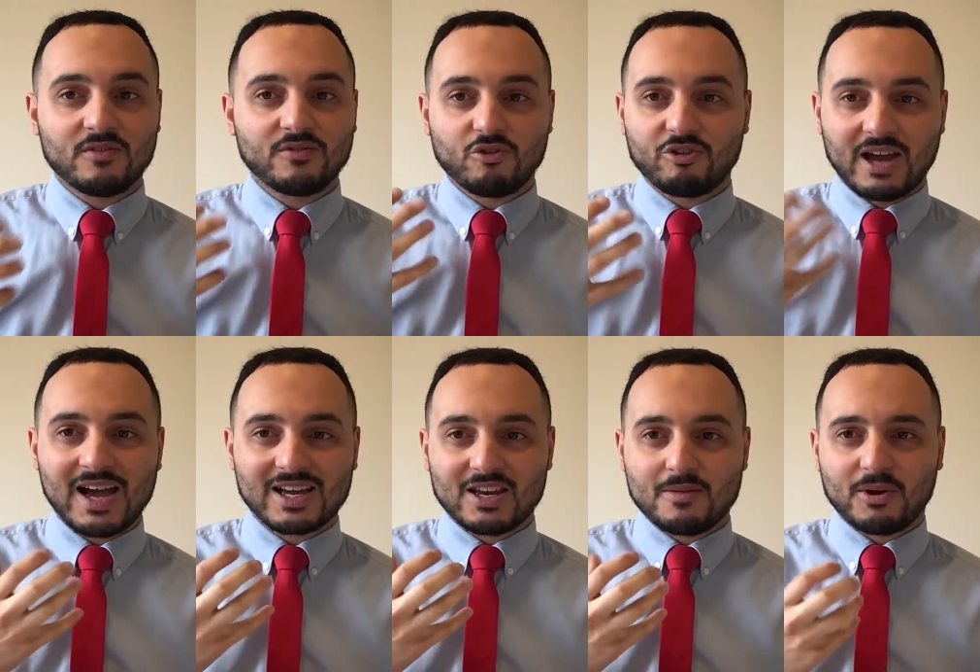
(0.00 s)
If you're in
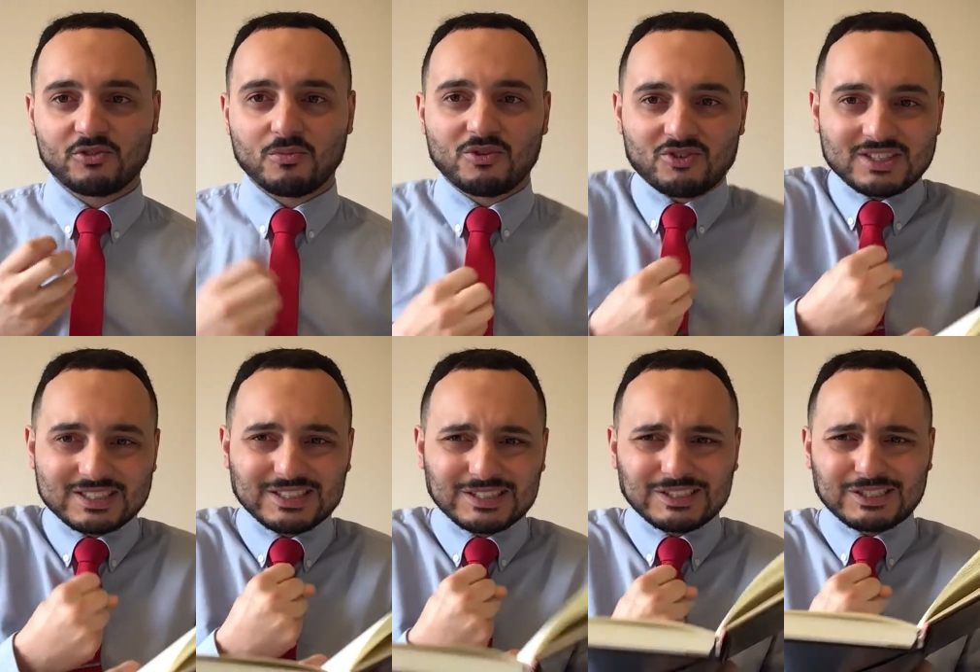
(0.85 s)
agony about something, it's like,
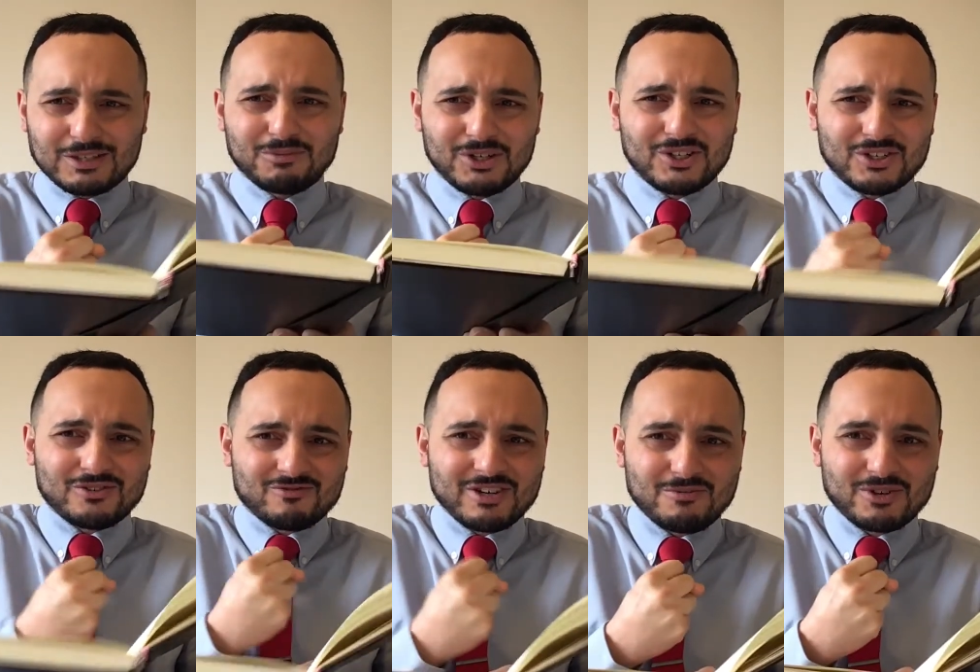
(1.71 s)
oh, come on, I
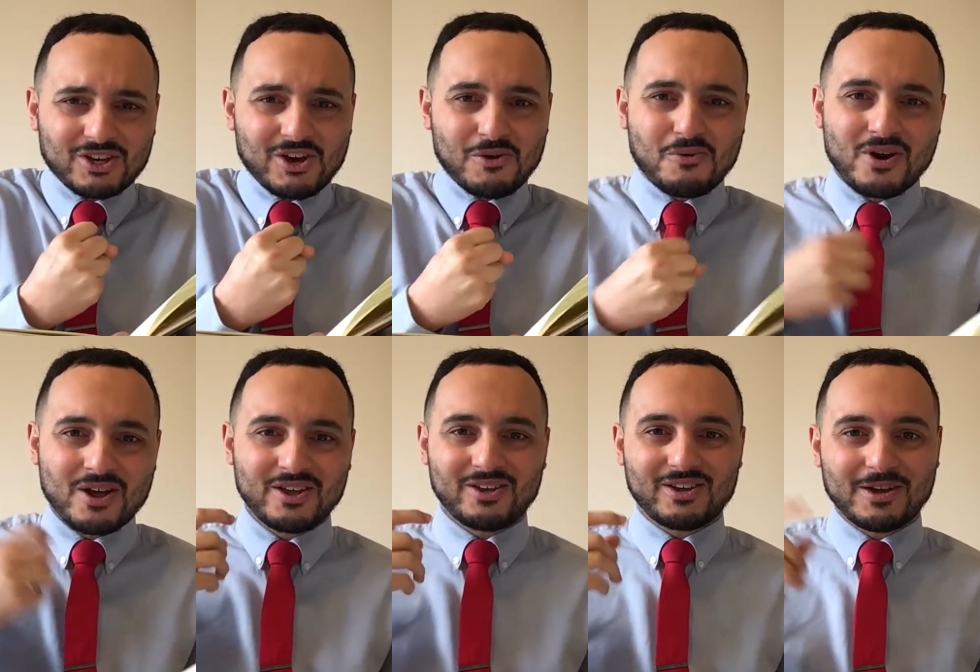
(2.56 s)
really want to go,
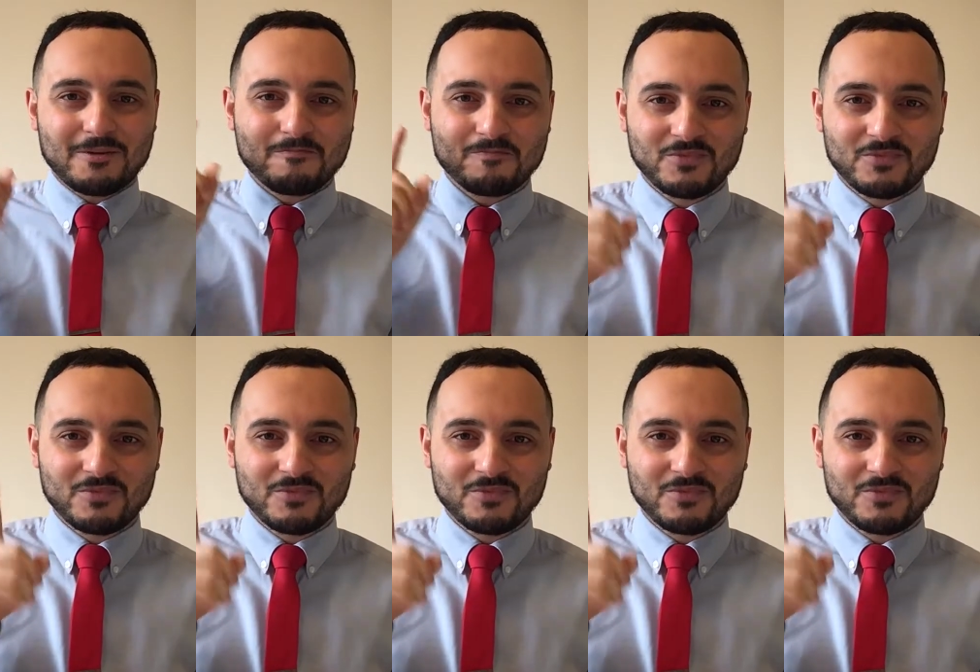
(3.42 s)
okay?